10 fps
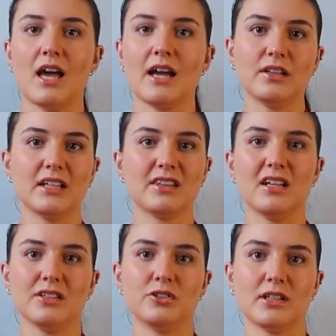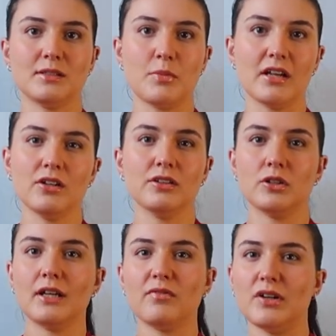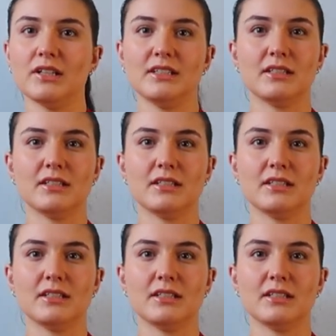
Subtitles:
I like the other dress better and they're like very